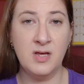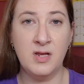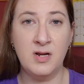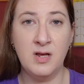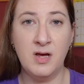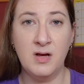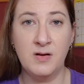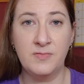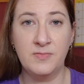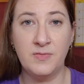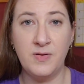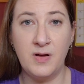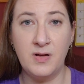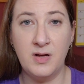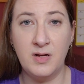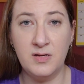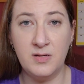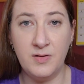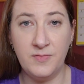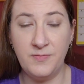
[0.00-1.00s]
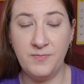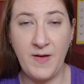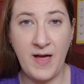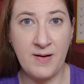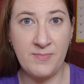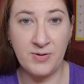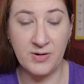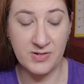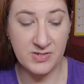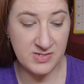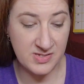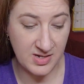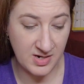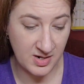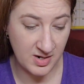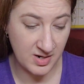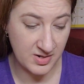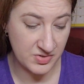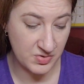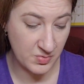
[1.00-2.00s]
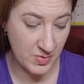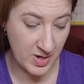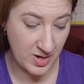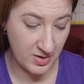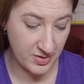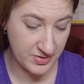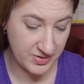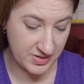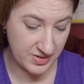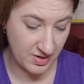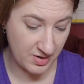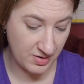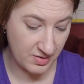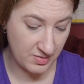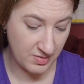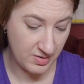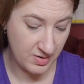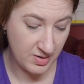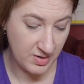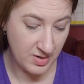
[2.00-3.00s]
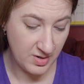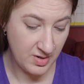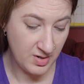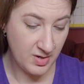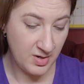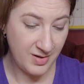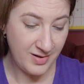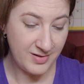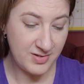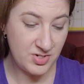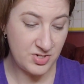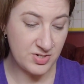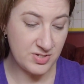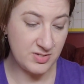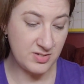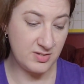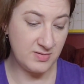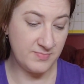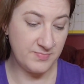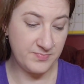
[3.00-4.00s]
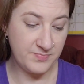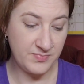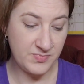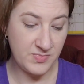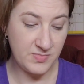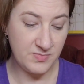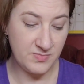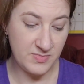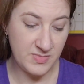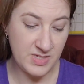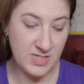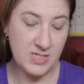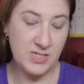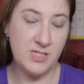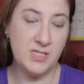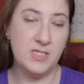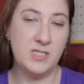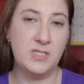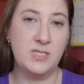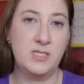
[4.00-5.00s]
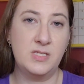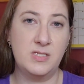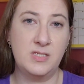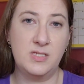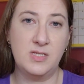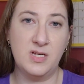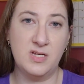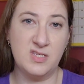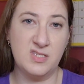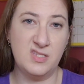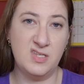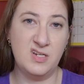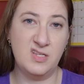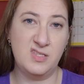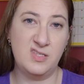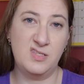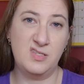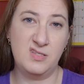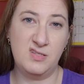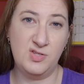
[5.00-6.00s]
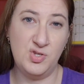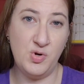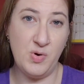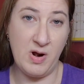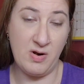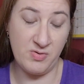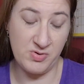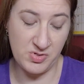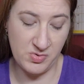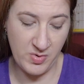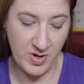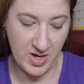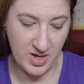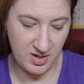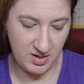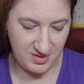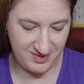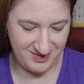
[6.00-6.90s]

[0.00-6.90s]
of fabrics there as well, so it's just sucks that it's 2 hours away.